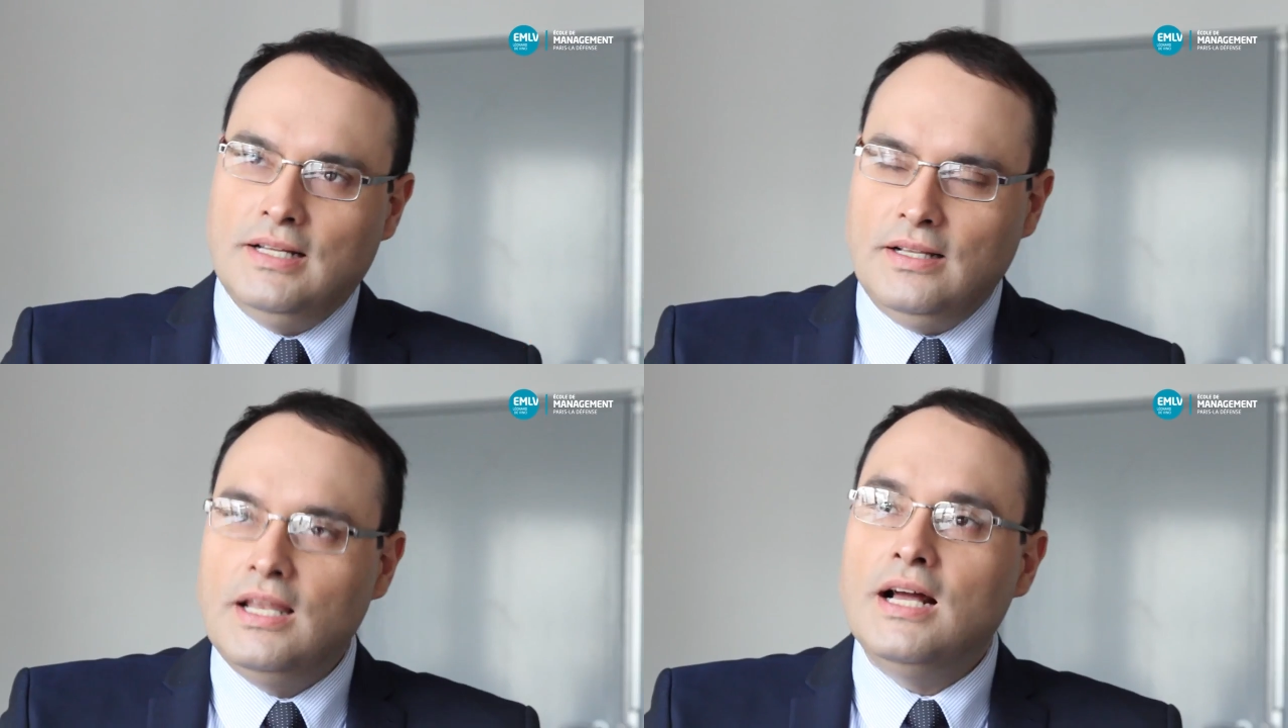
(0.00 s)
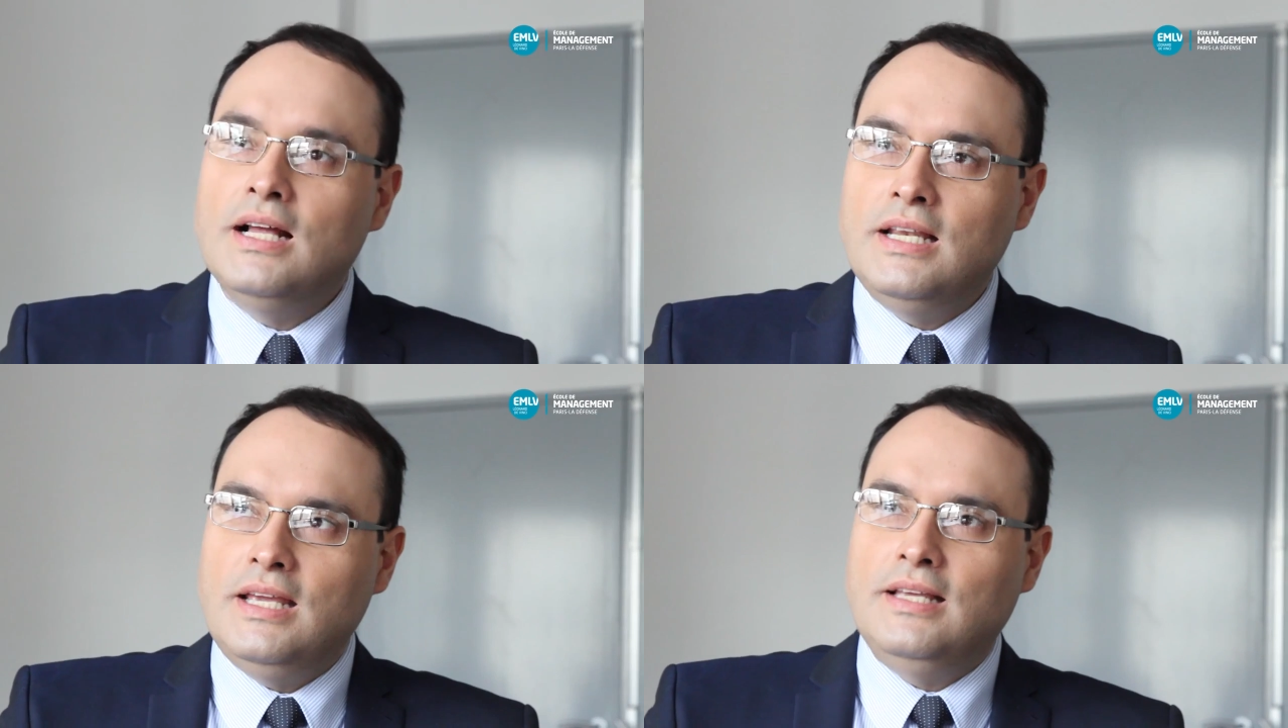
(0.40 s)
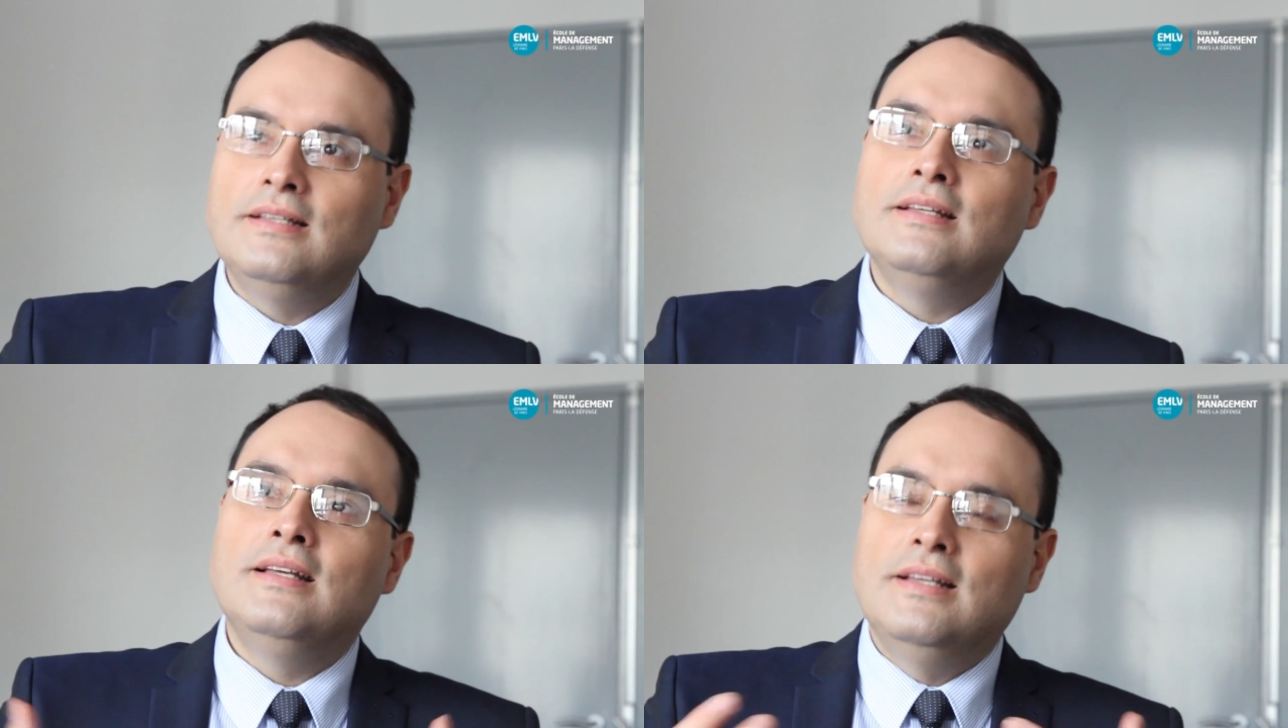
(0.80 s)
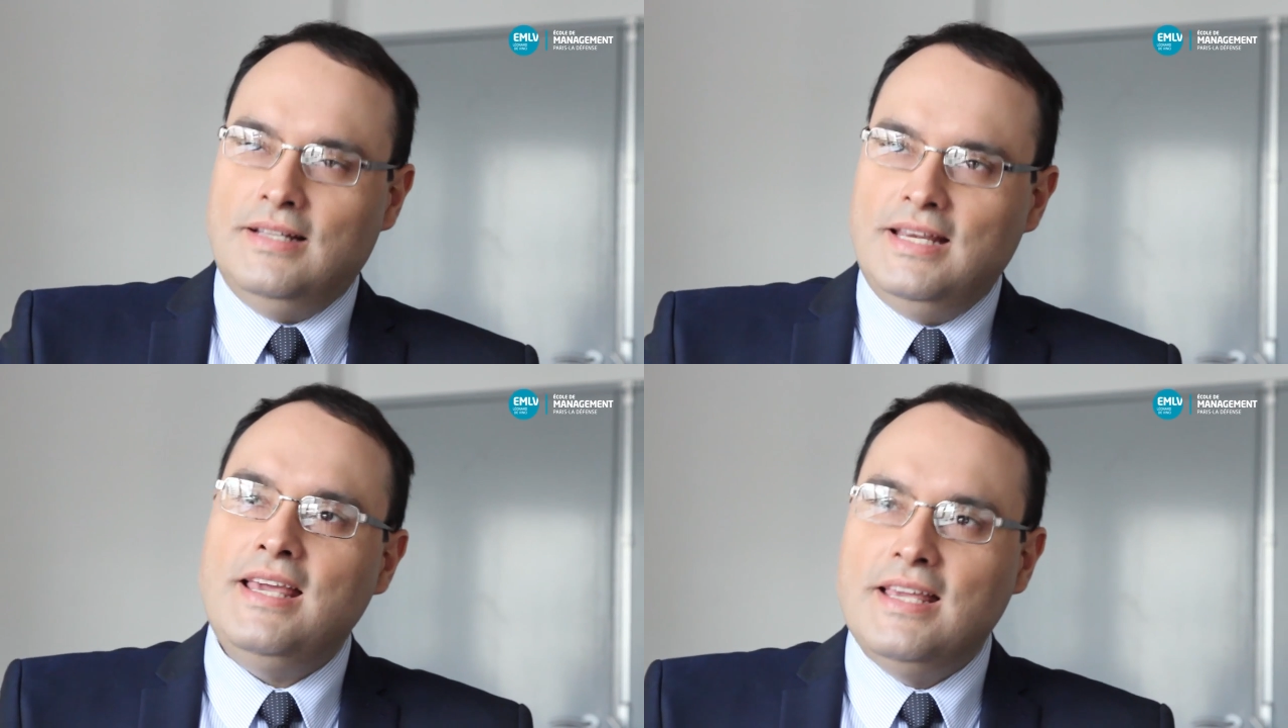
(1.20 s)
learning
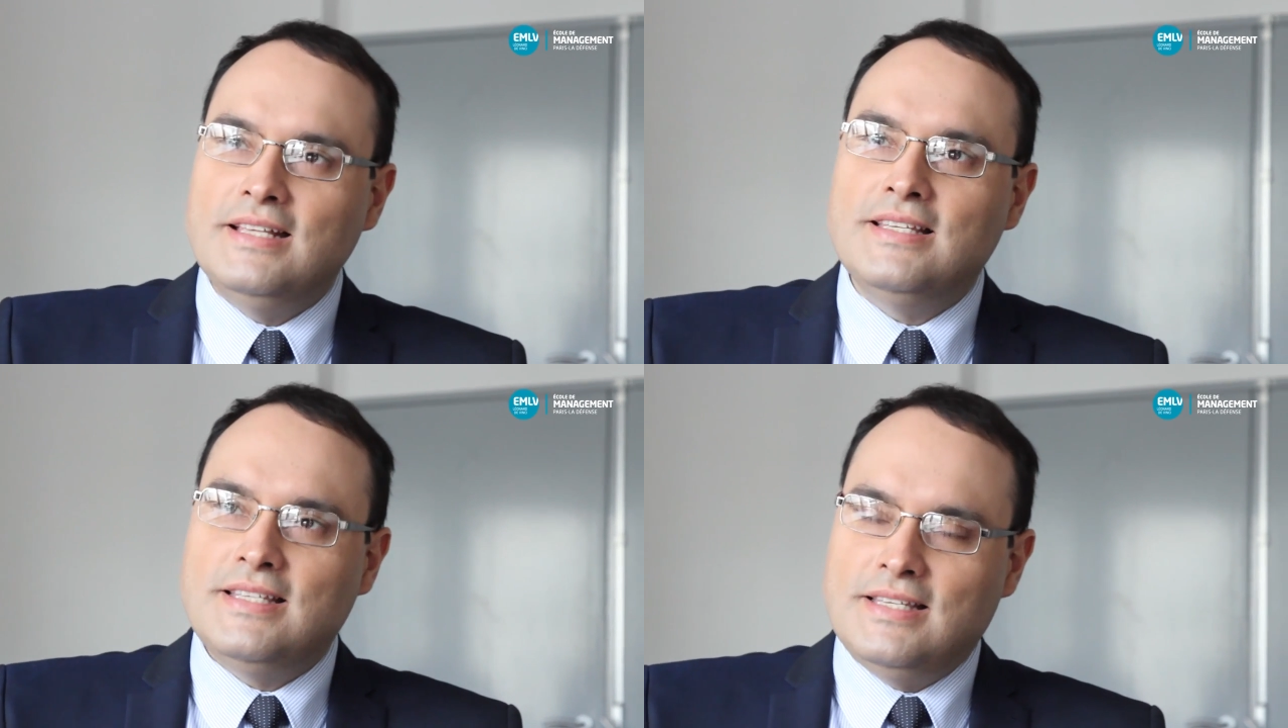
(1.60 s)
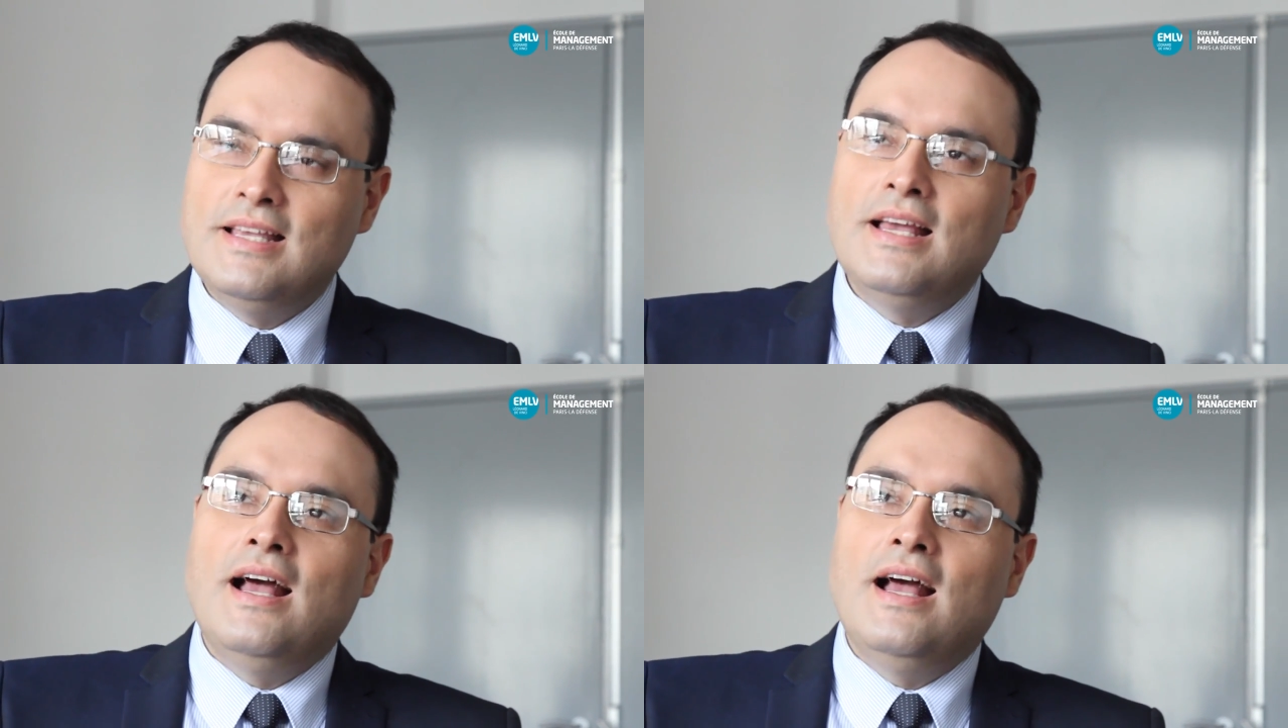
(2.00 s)
needs.